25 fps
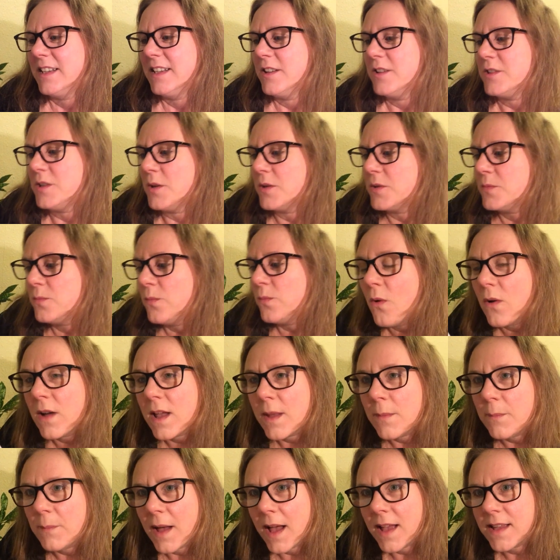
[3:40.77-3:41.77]
She was
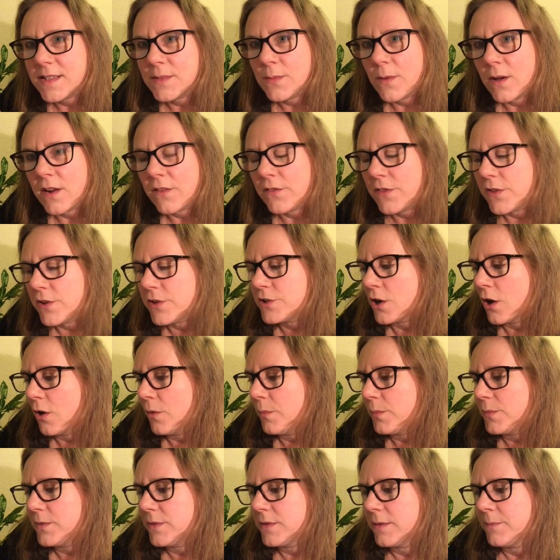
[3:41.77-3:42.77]
walking past one of the
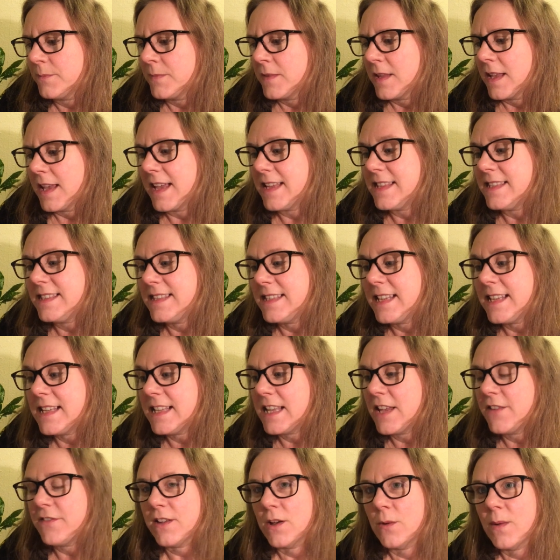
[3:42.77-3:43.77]
shops in
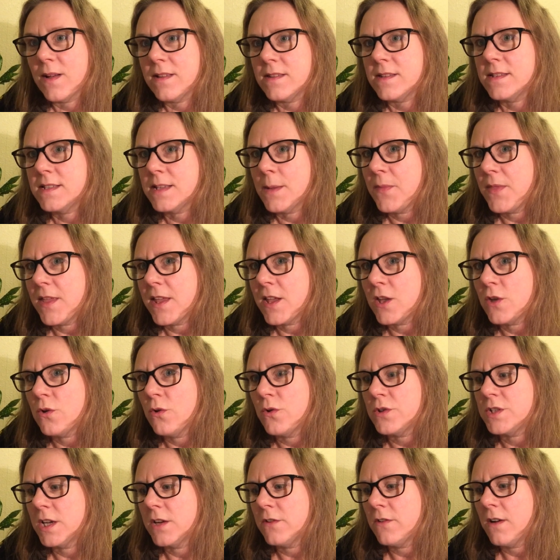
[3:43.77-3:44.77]
Tiddlyville when something
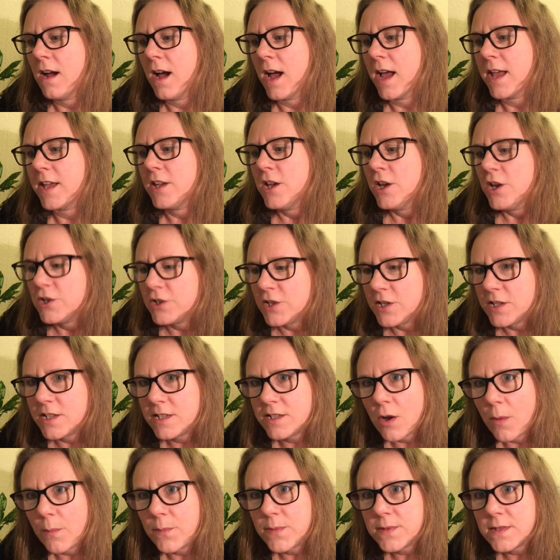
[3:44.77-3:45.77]
caught her eye. She
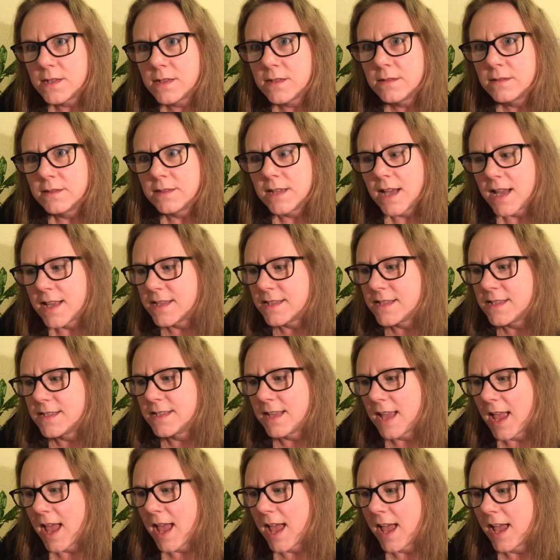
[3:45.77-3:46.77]
stopped and
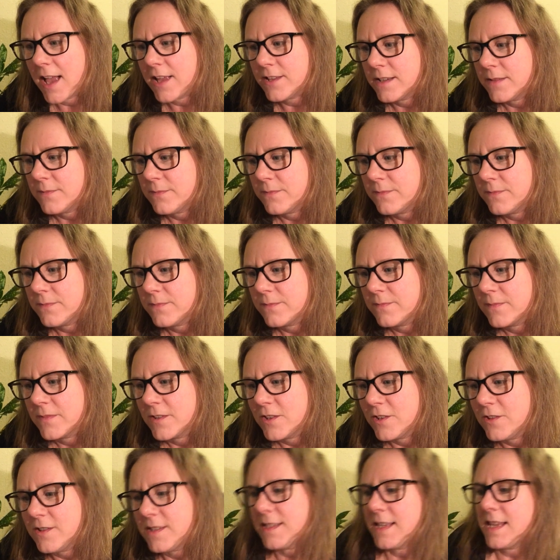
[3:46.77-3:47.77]
stared.
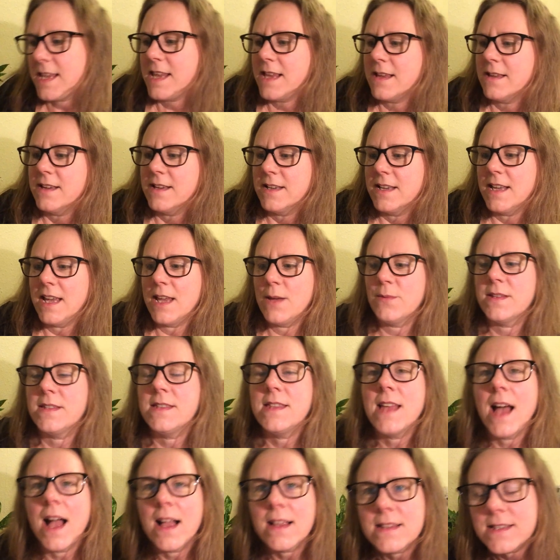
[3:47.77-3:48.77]
You see, it was
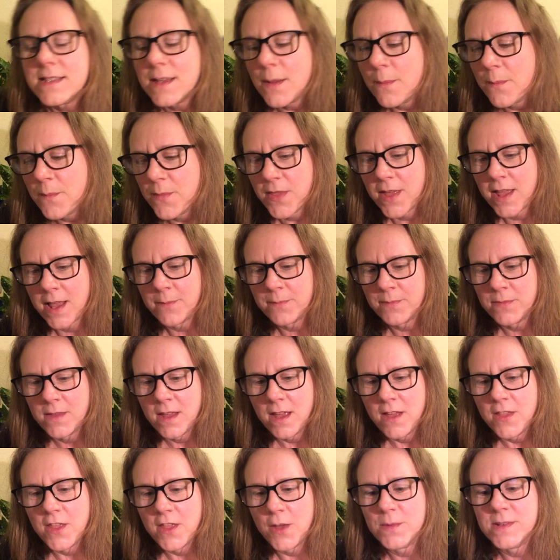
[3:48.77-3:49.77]
that something
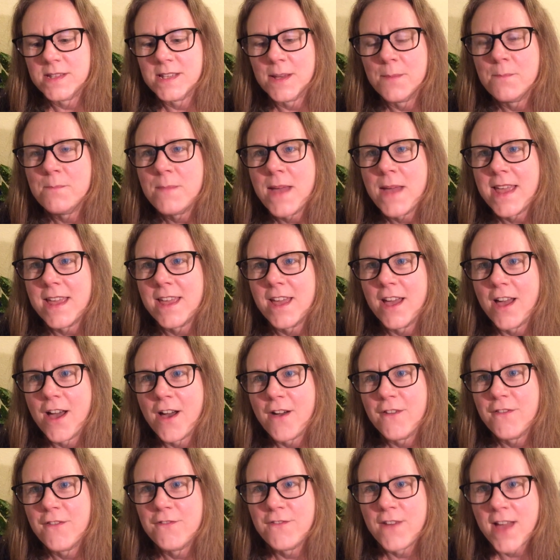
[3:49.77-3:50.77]
that was to make
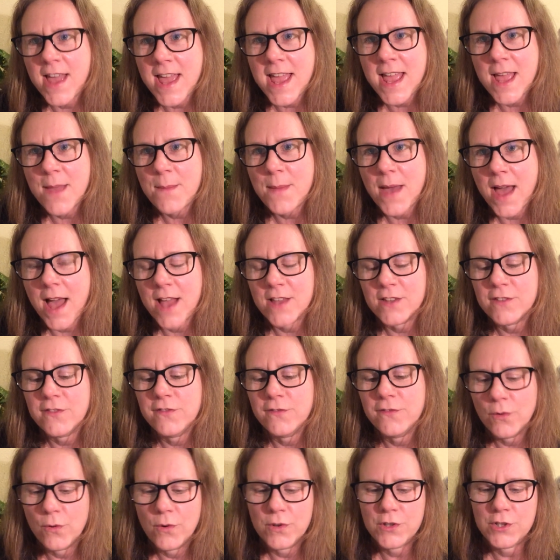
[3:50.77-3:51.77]
her fame and
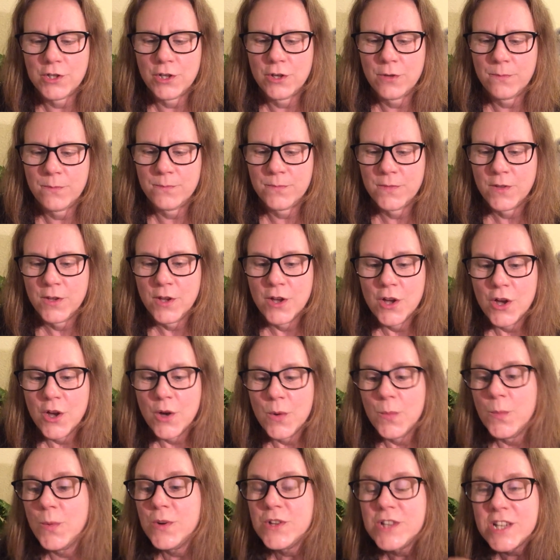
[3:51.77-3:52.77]
fortune.
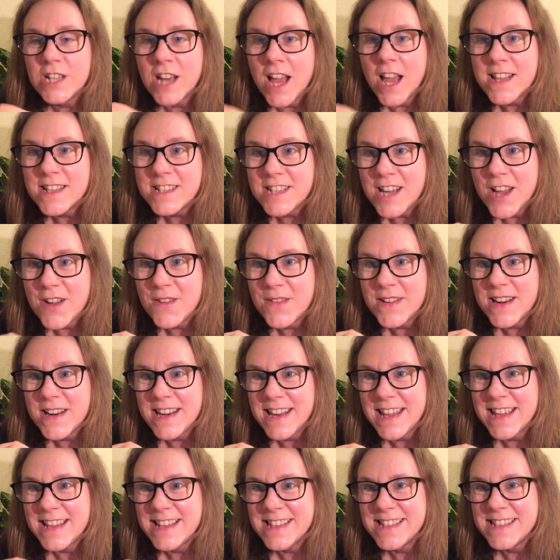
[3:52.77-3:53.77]
Would you like to know what it
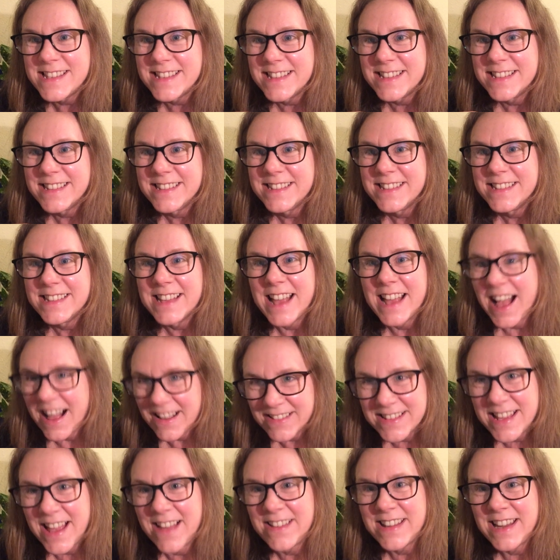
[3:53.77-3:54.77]
is?
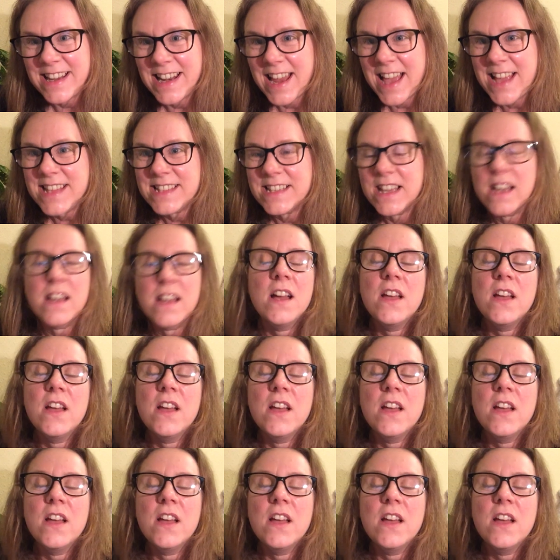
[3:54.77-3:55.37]
I'll tell you later.